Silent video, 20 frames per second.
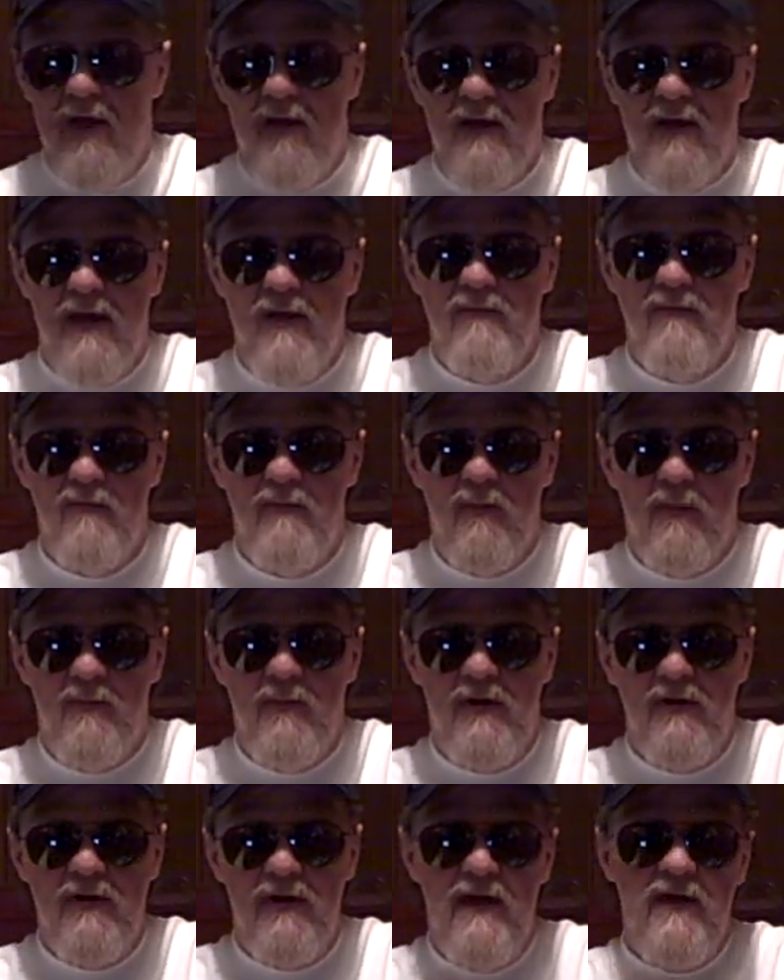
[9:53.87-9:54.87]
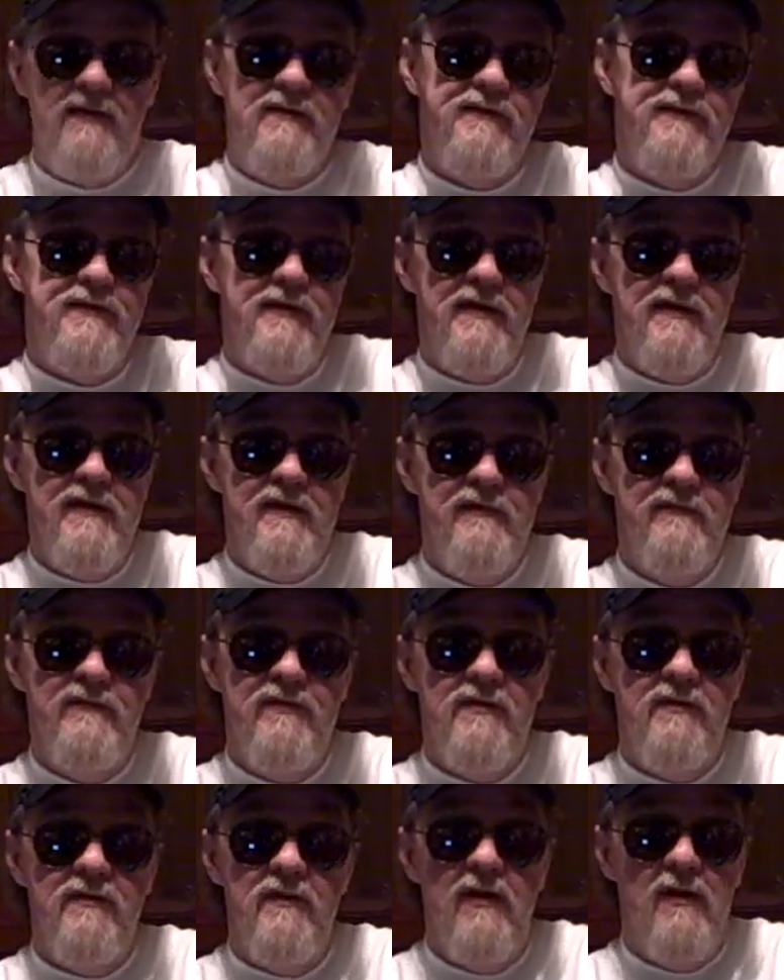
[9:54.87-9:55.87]
I gave him the money I'd
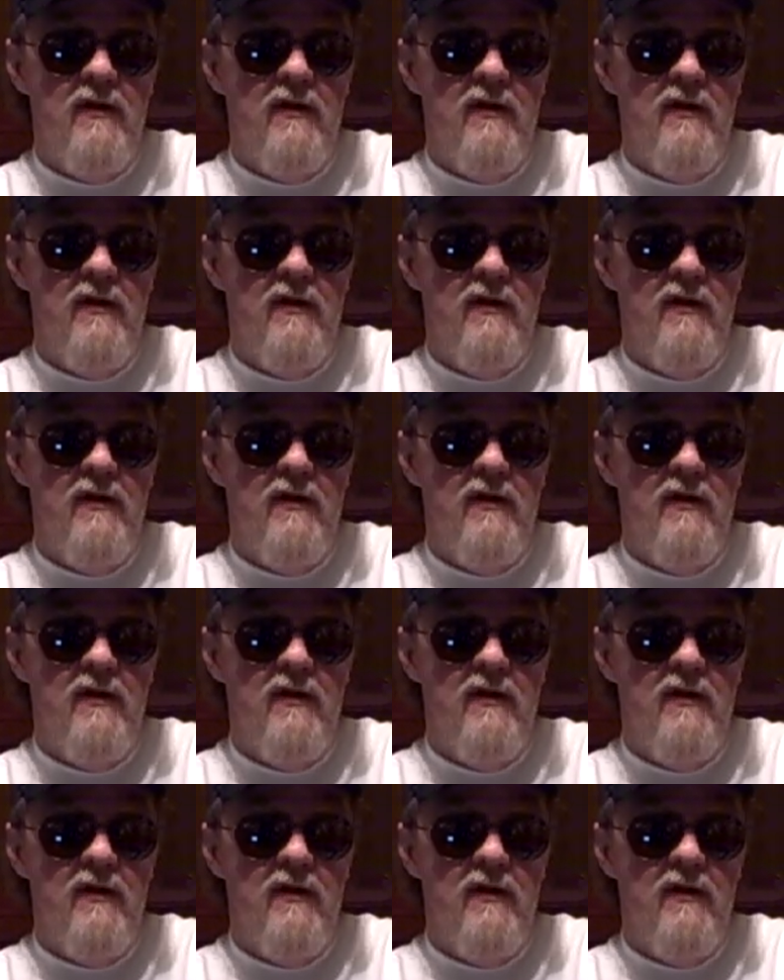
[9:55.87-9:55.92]
saved.